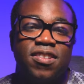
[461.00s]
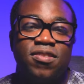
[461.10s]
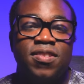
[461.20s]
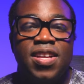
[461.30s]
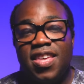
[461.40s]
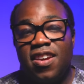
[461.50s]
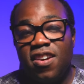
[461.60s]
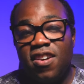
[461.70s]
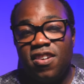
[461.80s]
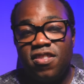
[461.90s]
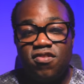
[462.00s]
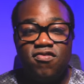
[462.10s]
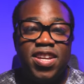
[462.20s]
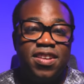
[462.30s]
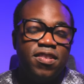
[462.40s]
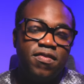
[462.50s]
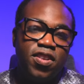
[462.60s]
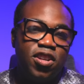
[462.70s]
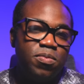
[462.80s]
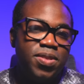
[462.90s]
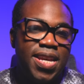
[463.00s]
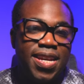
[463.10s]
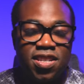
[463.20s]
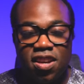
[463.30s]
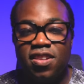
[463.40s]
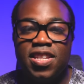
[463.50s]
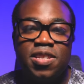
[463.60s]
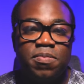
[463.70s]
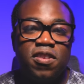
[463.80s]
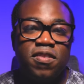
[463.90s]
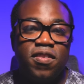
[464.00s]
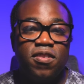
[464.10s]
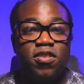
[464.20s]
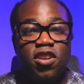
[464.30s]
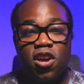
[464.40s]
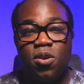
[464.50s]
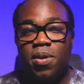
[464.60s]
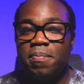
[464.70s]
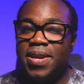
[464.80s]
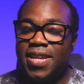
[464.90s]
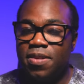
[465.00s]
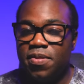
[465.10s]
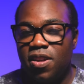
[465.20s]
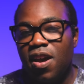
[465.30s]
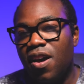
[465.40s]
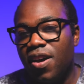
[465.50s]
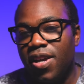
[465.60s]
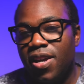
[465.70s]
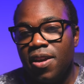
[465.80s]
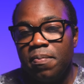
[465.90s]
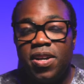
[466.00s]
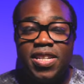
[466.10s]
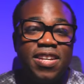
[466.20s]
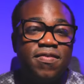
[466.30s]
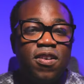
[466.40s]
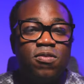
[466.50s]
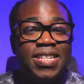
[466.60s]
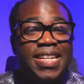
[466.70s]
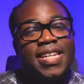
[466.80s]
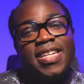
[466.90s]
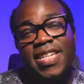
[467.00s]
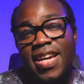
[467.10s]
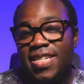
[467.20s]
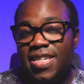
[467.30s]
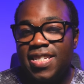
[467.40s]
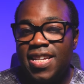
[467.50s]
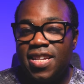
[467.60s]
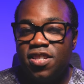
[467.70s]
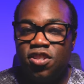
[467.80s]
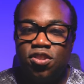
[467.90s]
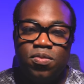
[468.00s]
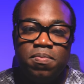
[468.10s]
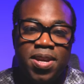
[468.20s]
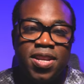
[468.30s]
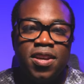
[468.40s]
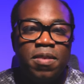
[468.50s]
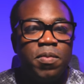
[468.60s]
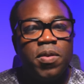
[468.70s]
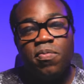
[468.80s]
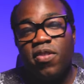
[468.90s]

dial, there are three volume settings on this microphone, low, medium and high. By default, it is actually set to mid, but by